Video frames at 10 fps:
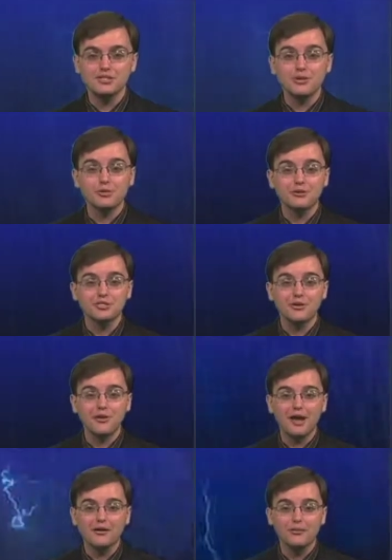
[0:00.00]
is here with your Centre
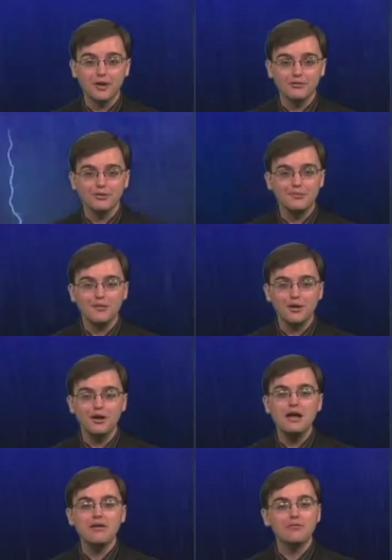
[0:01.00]
County weather
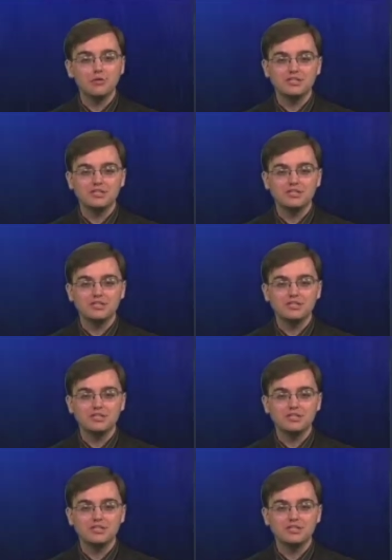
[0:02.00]
report for